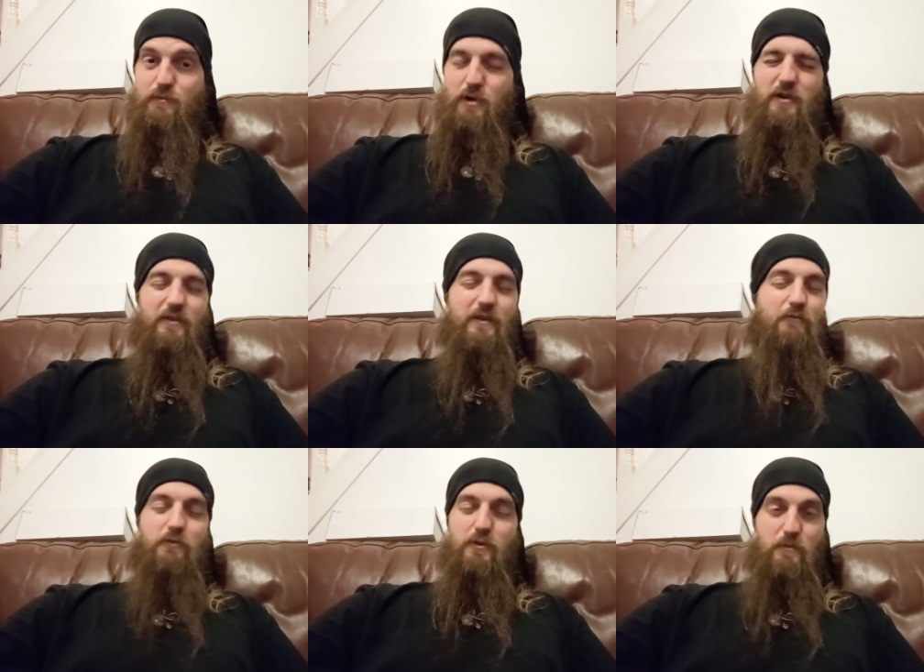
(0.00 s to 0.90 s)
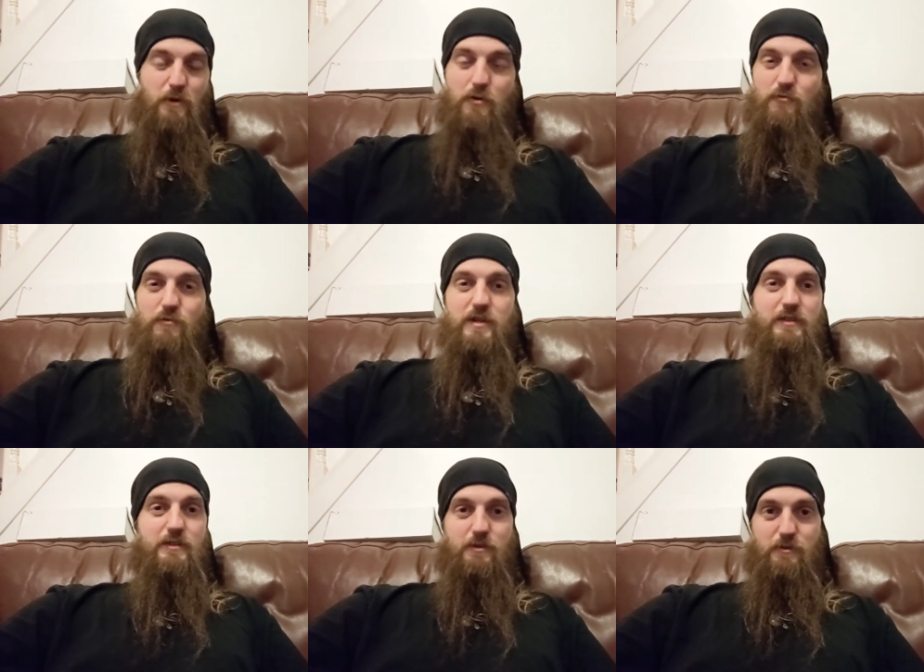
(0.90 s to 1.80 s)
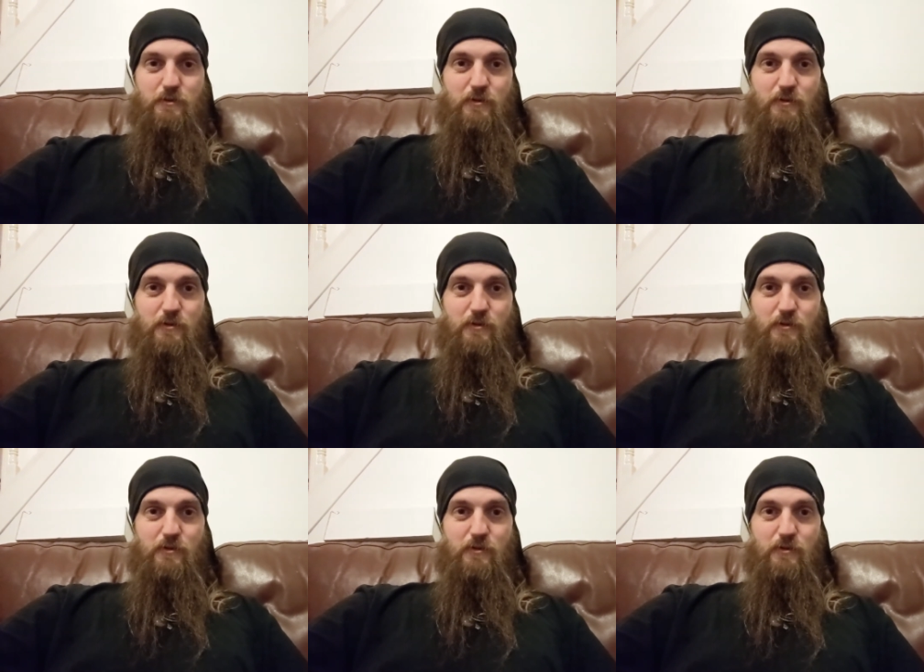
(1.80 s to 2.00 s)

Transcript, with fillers: them, but I love them. I really do.